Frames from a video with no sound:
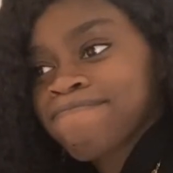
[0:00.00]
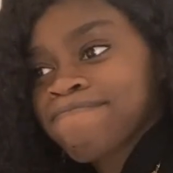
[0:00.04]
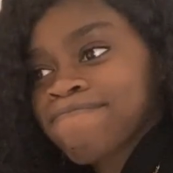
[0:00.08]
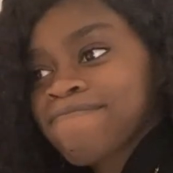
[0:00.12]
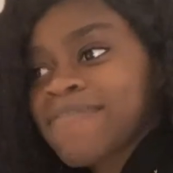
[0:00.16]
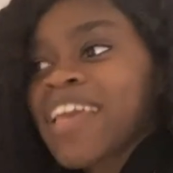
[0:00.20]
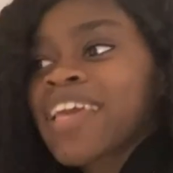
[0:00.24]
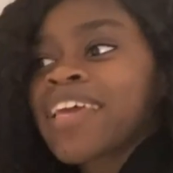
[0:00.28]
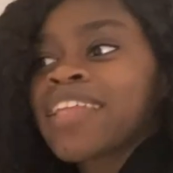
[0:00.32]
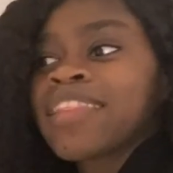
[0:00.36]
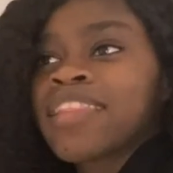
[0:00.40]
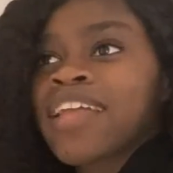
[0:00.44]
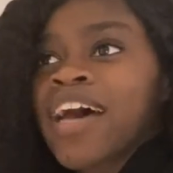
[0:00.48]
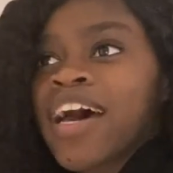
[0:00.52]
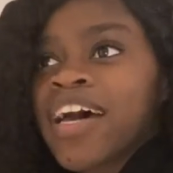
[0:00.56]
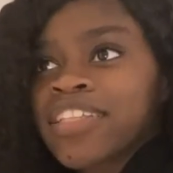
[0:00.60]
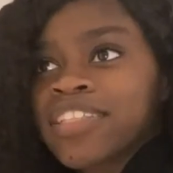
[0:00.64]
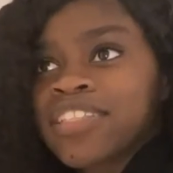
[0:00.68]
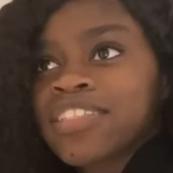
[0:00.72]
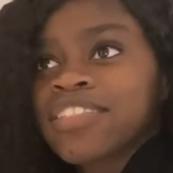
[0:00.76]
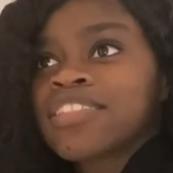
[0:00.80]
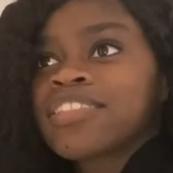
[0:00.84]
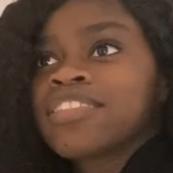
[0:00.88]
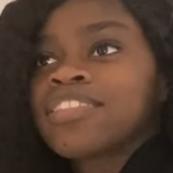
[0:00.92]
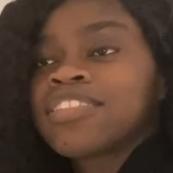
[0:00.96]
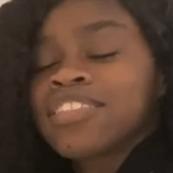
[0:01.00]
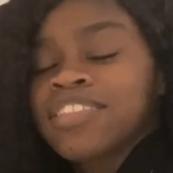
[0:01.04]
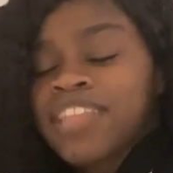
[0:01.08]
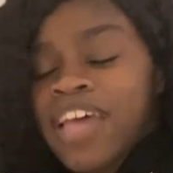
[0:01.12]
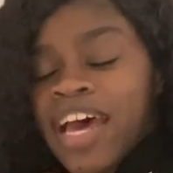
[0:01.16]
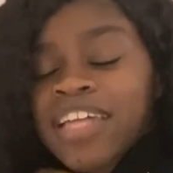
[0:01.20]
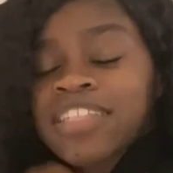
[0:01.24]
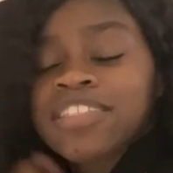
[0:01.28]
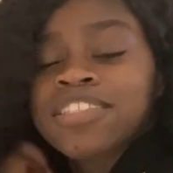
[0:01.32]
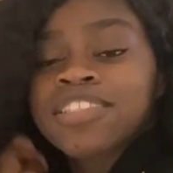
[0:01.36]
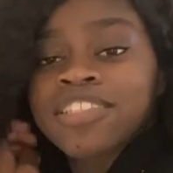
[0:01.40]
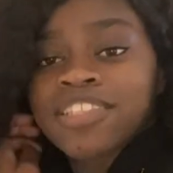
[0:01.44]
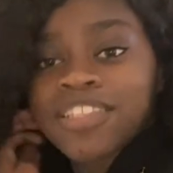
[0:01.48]
And that's
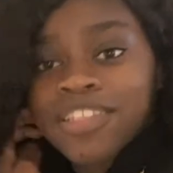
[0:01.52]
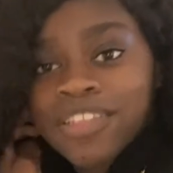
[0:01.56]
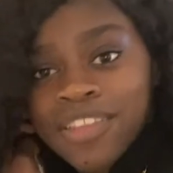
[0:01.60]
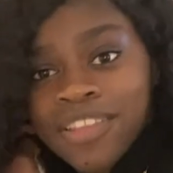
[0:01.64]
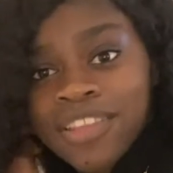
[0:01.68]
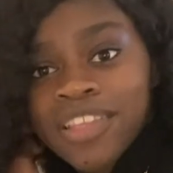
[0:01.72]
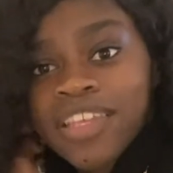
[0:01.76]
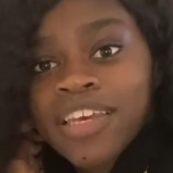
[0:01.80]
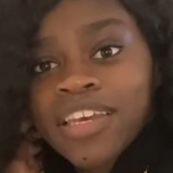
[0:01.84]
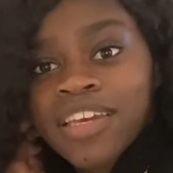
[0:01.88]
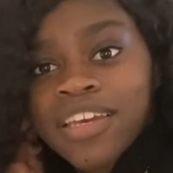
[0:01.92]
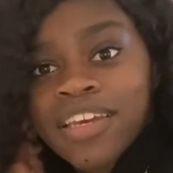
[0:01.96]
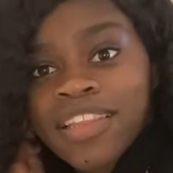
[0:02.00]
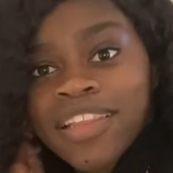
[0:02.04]
the thing.